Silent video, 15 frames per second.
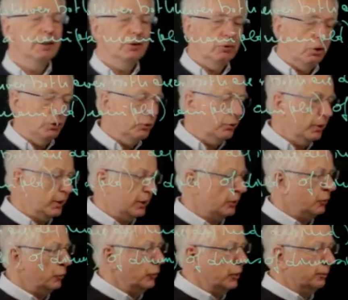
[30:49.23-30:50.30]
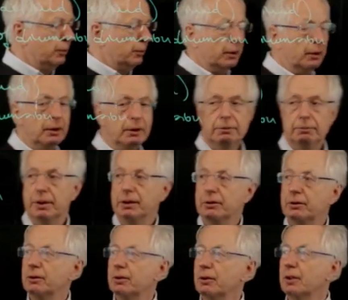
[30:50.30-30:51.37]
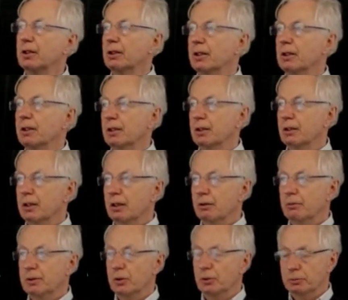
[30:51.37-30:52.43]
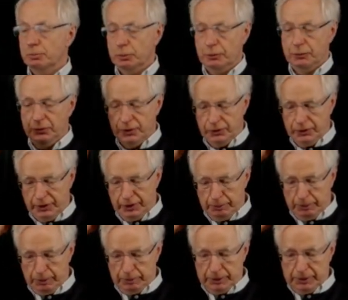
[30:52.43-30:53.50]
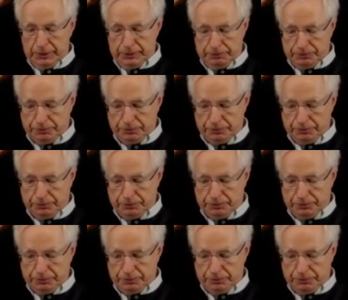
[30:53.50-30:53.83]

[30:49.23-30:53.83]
It's also irreducible, but we don't prove this at the moment.